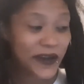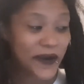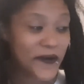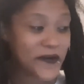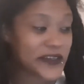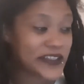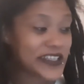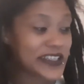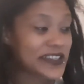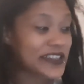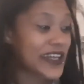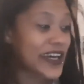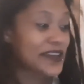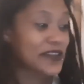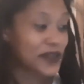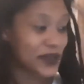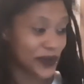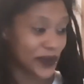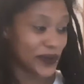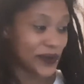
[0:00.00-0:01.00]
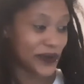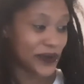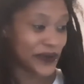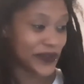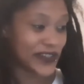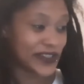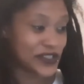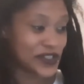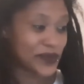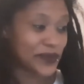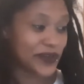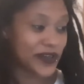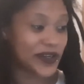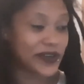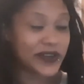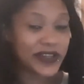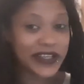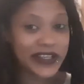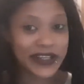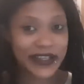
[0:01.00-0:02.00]
Or did that law that you were
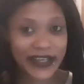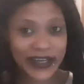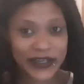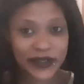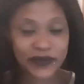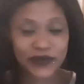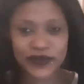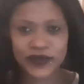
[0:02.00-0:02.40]
only allowed